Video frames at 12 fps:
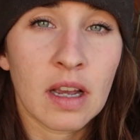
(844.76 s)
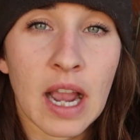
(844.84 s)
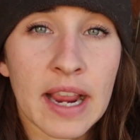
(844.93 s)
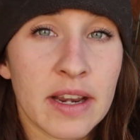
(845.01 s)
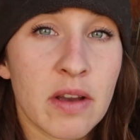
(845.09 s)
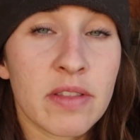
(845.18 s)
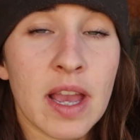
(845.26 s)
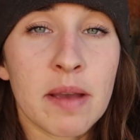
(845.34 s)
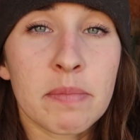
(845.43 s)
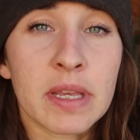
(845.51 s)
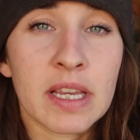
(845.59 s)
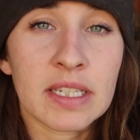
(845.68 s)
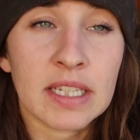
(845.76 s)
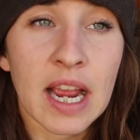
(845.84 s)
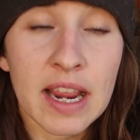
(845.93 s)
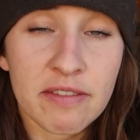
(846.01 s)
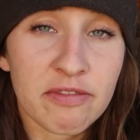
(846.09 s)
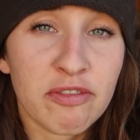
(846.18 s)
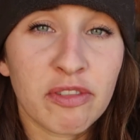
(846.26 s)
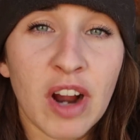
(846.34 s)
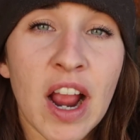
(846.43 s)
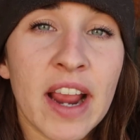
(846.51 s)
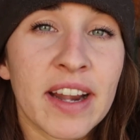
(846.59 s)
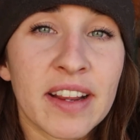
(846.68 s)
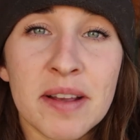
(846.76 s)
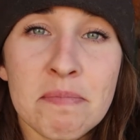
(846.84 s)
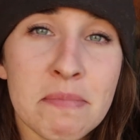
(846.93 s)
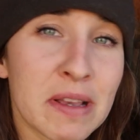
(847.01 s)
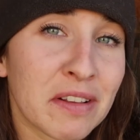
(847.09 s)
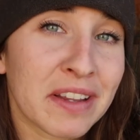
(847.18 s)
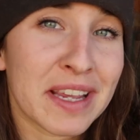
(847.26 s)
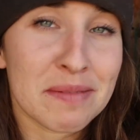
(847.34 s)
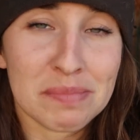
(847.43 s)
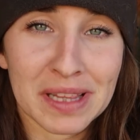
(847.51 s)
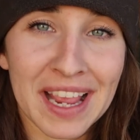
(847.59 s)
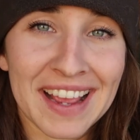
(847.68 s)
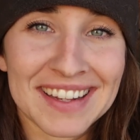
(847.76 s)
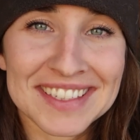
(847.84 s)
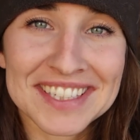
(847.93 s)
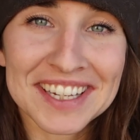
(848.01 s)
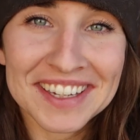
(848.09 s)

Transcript: I know that because I have fried a million plants